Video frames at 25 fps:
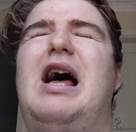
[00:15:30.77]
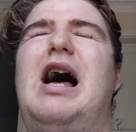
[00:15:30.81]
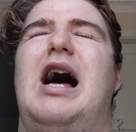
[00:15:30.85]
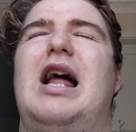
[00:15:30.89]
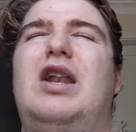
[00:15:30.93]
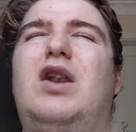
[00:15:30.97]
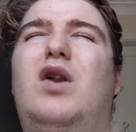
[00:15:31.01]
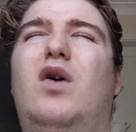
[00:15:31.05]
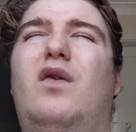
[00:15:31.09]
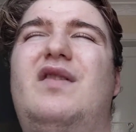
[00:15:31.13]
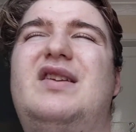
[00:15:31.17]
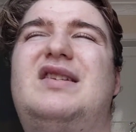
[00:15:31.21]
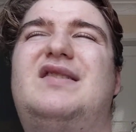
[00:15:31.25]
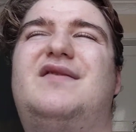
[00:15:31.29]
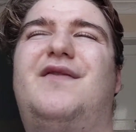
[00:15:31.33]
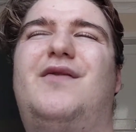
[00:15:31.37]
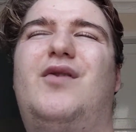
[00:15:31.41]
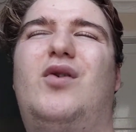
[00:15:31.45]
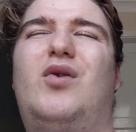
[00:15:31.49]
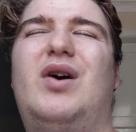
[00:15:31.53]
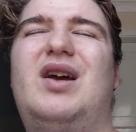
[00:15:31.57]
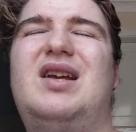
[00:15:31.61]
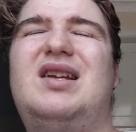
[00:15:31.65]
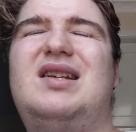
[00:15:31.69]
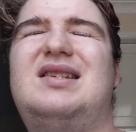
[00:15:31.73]
love his
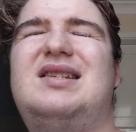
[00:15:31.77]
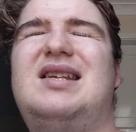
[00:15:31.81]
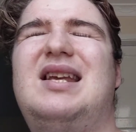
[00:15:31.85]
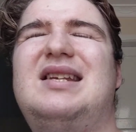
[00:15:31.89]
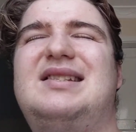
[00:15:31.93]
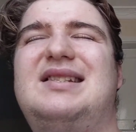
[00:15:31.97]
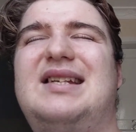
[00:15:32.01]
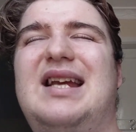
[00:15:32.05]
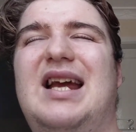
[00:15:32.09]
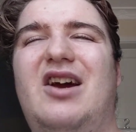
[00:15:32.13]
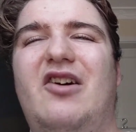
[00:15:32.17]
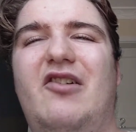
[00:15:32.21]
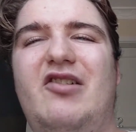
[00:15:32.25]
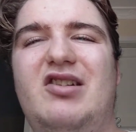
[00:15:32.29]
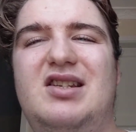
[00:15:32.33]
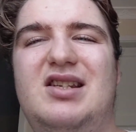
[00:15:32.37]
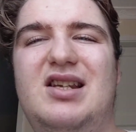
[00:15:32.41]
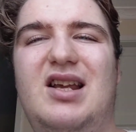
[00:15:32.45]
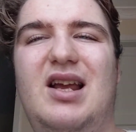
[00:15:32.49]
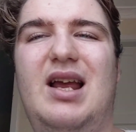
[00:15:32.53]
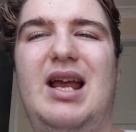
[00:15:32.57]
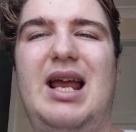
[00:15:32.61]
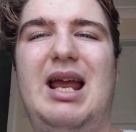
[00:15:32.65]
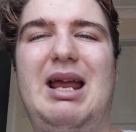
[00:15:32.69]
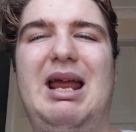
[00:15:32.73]
voice, his
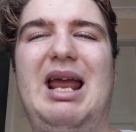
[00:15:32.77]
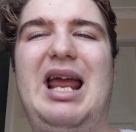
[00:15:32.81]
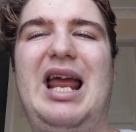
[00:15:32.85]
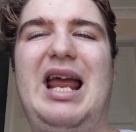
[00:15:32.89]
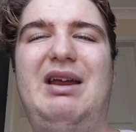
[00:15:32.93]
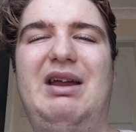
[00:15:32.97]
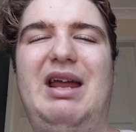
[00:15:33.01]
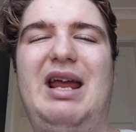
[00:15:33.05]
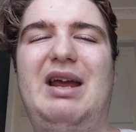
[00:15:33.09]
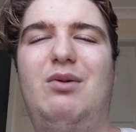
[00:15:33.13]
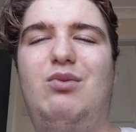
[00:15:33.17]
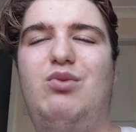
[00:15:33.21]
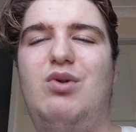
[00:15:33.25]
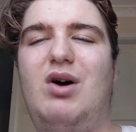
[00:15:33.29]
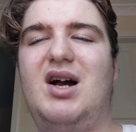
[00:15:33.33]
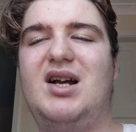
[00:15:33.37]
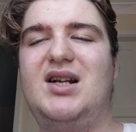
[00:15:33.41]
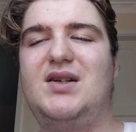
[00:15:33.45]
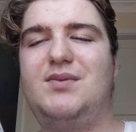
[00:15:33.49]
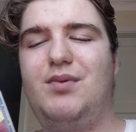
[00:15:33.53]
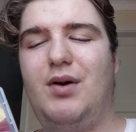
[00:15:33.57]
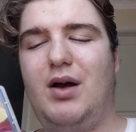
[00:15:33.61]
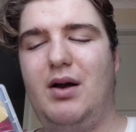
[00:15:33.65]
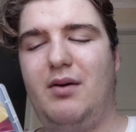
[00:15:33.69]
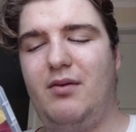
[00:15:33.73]
character. It
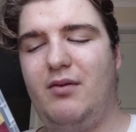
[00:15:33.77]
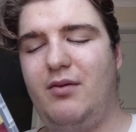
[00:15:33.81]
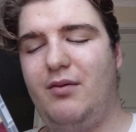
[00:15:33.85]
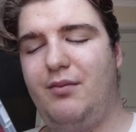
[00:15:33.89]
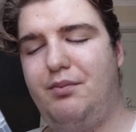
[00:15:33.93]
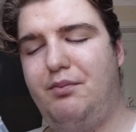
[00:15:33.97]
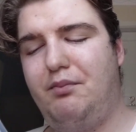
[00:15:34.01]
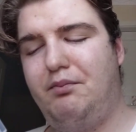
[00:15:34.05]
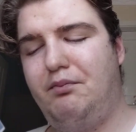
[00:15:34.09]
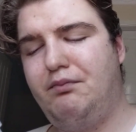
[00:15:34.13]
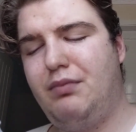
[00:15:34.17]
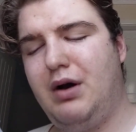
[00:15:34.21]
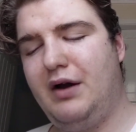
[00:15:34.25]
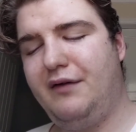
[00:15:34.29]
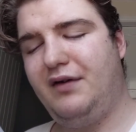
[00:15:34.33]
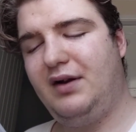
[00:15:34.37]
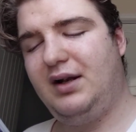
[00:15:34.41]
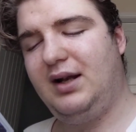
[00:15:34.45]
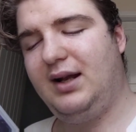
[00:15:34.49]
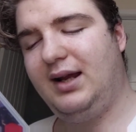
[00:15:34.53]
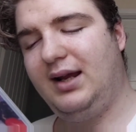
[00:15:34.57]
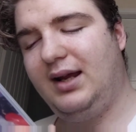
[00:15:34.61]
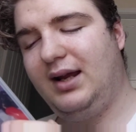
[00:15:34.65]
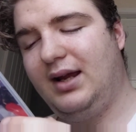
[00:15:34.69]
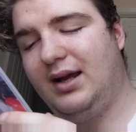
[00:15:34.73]
works
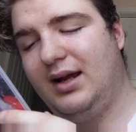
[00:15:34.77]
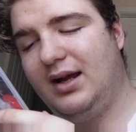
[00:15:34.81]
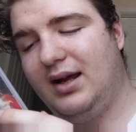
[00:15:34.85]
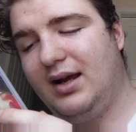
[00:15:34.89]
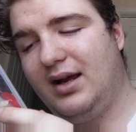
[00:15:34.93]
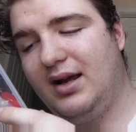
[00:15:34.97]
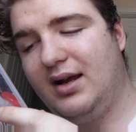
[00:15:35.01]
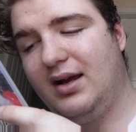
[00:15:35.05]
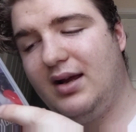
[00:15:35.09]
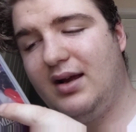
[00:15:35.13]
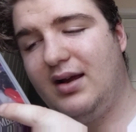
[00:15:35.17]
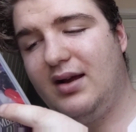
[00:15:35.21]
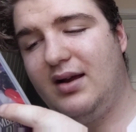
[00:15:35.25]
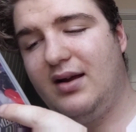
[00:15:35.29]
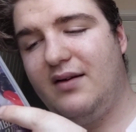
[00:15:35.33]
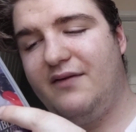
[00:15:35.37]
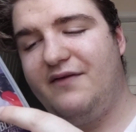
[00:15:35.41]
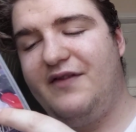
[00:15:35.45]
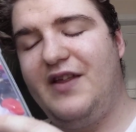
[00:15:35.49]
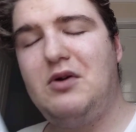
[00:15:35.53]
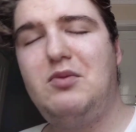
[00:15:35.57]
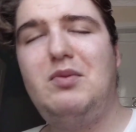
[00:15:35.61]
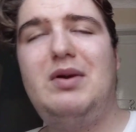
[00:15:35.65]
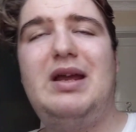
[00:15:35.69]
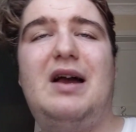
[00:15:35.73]
perfectly.
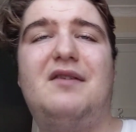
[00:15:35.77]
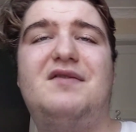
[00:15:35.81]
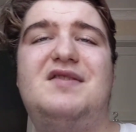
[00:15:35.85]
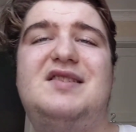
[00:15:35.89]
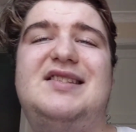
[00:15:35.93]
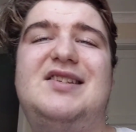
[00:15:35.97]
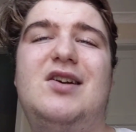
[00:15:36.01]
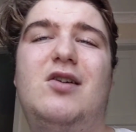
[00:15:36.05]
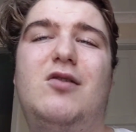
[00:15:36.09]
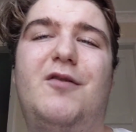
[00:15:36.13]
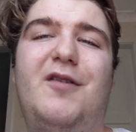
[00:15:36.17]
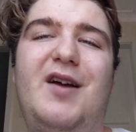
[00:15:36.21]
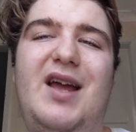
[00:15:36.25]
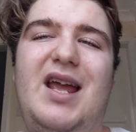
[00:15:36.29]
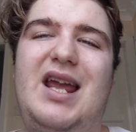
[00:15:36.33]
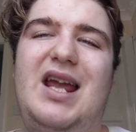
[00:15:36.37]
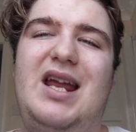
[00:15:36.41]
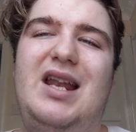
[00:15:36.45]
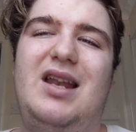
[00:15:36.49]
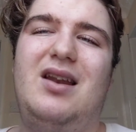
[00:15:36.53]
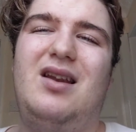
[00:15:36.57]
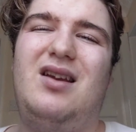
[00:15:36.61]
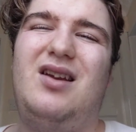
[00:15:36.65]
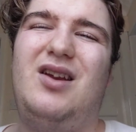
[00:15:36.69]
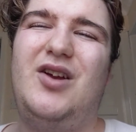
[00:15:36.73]
Then we have
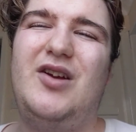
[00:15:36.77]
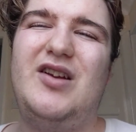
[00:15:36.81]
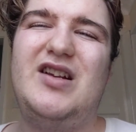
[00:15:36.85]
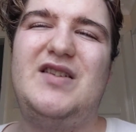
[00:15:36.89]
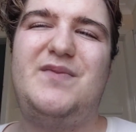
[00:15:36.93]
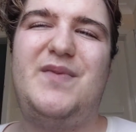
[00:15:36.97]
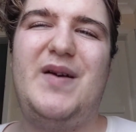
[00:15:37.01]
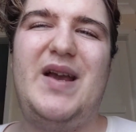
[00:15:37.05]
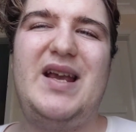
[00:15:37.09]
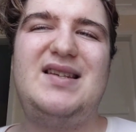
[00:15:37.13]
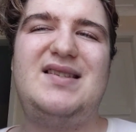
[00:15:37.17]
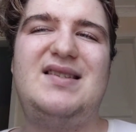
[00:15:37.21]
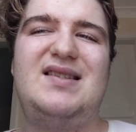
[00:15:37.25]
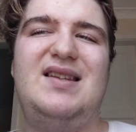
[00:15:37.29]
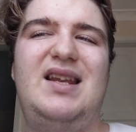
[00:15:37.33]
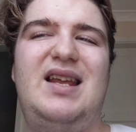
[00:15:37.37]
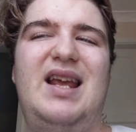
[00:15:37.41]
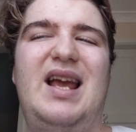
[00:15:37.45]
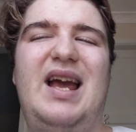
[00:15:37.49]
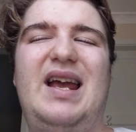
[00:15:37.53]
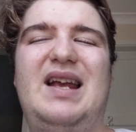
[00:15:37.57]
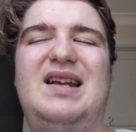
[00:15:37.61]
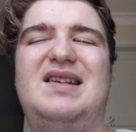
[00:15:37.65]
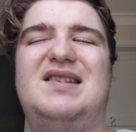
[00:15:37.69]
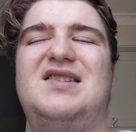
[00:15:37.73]
Sylvain, who's
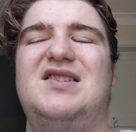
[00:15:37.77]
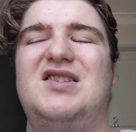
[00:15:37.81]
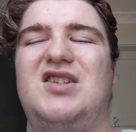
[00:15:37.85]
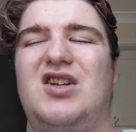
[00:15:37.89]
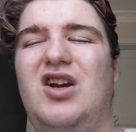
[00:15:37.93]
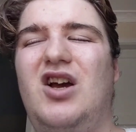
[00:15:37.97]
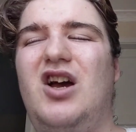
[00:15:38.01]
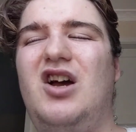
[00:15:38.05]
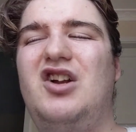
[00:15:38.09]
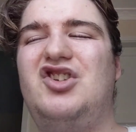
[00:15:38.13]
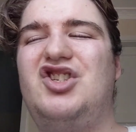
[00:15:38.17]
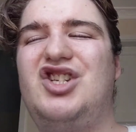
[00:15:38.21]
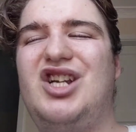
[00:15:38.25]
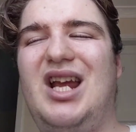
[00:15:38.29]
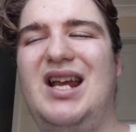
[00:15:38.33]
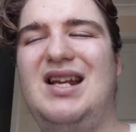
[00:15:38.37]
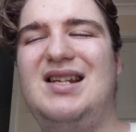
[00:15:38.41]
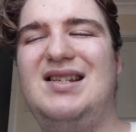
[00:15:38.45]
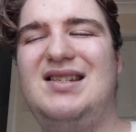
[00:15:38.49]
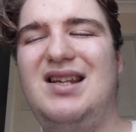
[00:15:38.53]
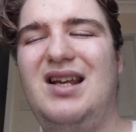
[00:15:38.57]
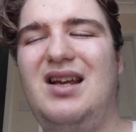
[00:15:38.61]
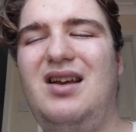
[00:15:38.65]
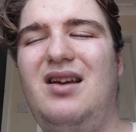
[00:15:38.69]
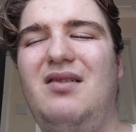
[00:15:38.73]
basically a skirt
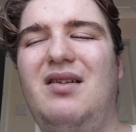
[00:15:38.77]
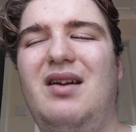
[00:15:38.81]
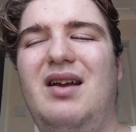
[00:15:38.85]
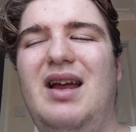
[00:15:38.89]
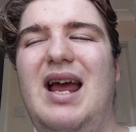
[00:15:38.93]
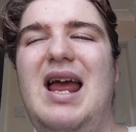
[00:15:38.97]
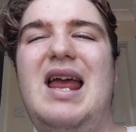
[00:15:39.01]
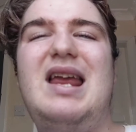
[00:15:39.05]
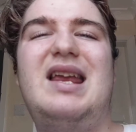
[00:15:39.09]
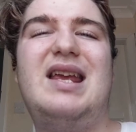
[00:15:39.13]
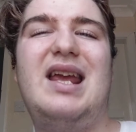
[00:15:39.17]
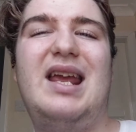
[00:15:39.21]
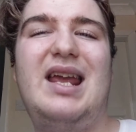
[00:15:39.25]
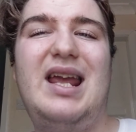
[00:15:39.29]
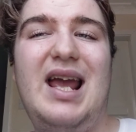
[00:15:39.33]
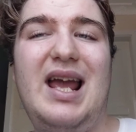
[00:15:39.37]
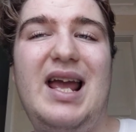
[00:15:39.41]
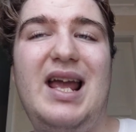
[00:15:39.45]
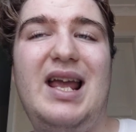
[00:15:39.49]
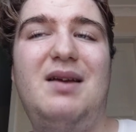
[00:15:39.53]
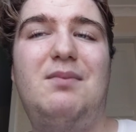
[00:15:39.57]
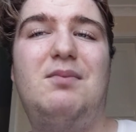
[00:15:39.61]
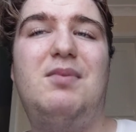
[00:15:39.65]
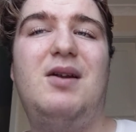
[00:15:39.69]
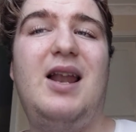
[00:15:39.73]
chaser,
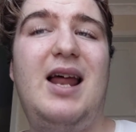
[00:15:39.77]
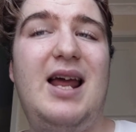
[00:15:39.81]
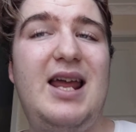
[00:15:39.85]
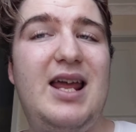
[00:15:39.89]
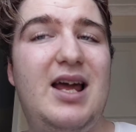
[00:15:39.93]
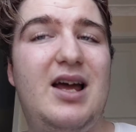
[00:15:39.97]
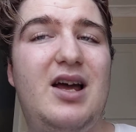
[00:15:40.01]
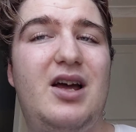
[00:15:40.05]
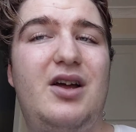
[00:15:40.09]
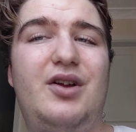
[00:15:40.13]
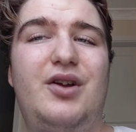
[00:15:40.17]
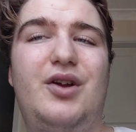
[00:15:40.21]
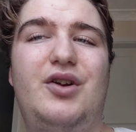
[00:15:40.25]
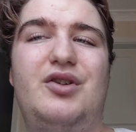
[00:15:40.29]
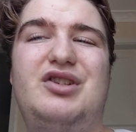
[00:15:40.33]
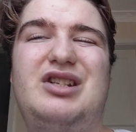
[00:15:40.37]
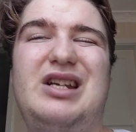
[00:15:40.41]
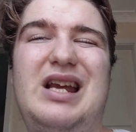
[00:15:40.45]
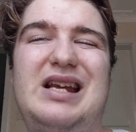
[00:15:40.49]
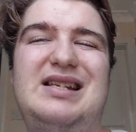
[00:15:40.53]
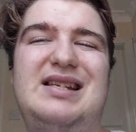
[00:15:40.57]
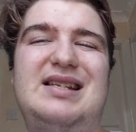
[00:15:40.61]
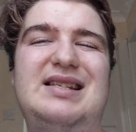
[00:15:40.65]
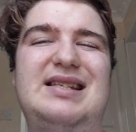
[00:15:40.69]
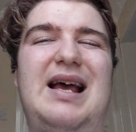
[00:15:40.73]
aka player who
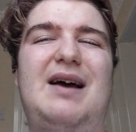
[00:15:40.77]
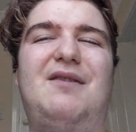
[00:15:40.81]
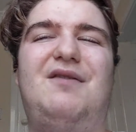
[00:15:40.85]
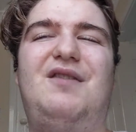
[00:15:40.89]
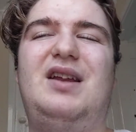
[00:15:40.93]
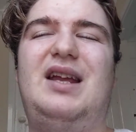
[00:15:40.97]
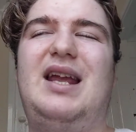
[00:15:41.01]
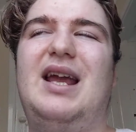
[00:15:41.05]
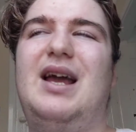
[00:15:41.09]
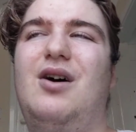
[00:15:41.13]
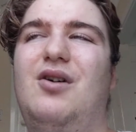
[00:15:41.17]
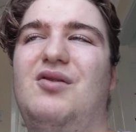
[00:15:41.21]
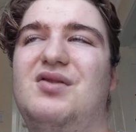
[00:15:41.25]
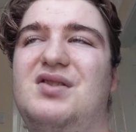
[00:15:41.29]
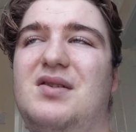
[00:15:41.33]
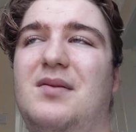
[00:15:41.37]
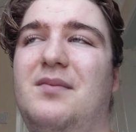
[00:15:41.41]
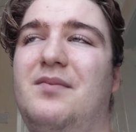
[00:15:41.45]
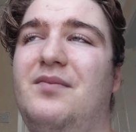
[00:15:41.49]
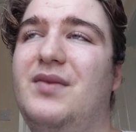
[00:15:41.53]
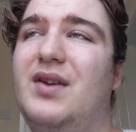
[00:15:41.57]
chases after girls.